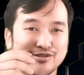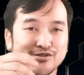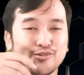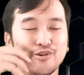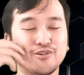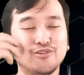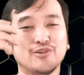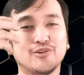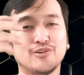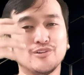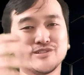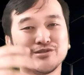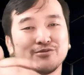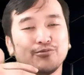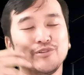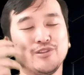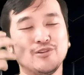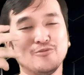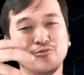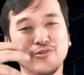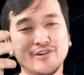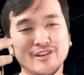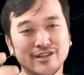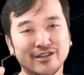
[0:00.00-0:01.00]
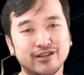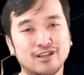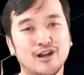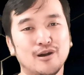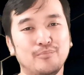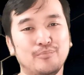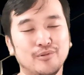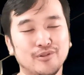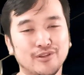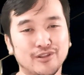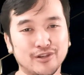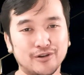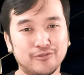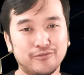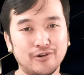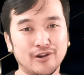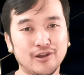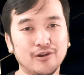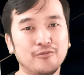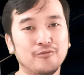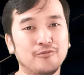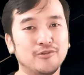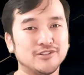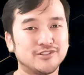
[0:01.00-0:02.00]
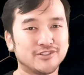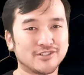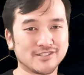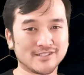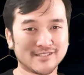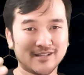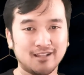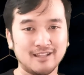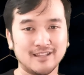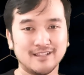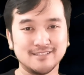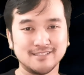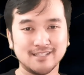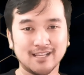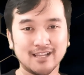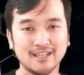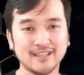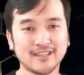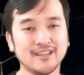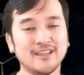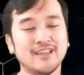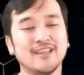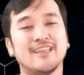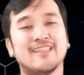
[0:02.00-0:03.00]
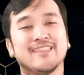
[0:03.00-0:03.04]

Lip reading: So I noticed when you win a couple in a row with your solid deck,